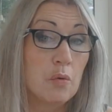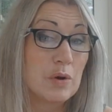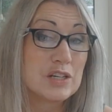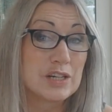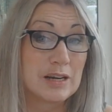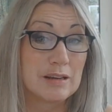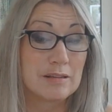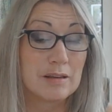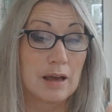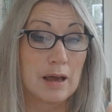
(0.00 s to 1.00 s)
which
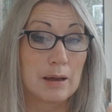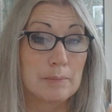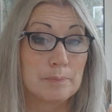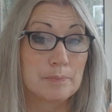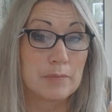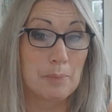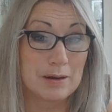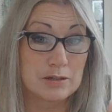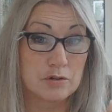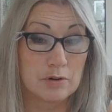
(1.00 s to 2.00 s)
is a
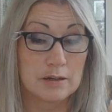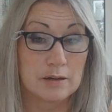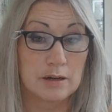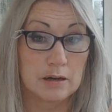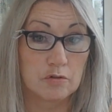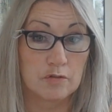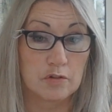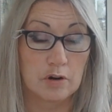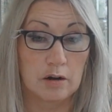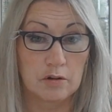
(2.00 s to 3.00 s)
better indicator of
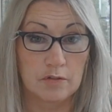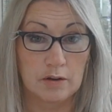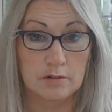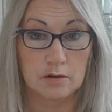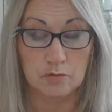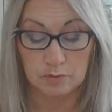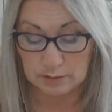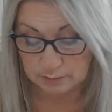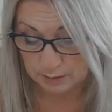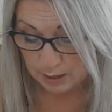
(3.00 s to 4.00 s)
your cardiovascular
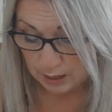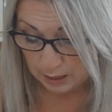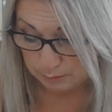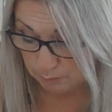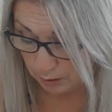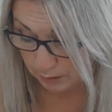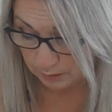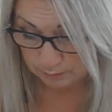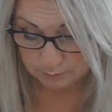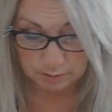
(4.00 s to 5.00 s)
risk. And mine
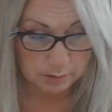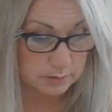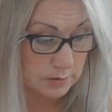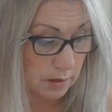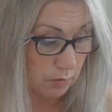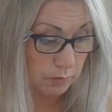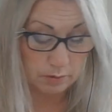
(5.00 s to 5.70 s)
has gone down.